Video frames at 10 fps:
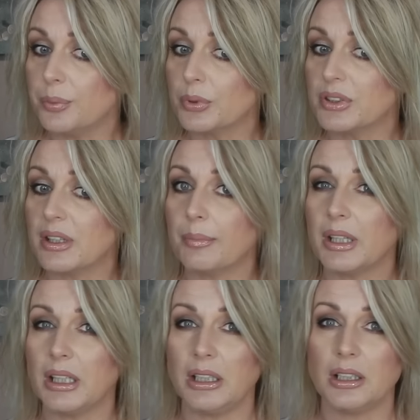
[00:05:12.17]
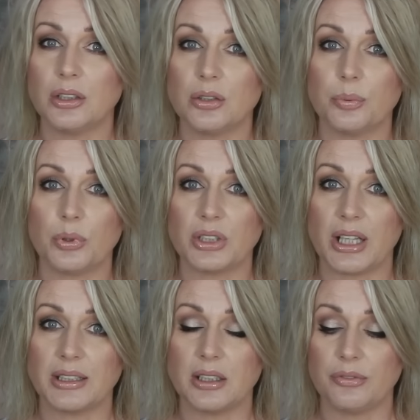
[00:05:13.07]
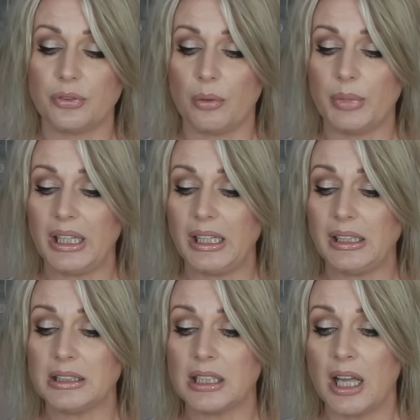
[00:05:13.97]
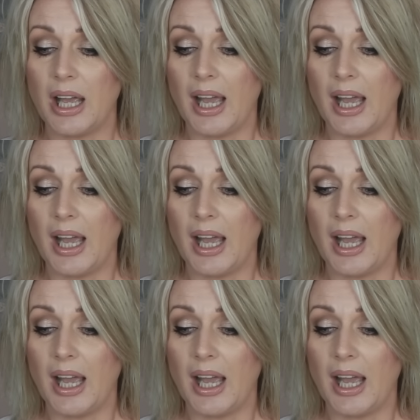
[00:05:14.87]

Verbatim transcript: put something in it to protect it from heat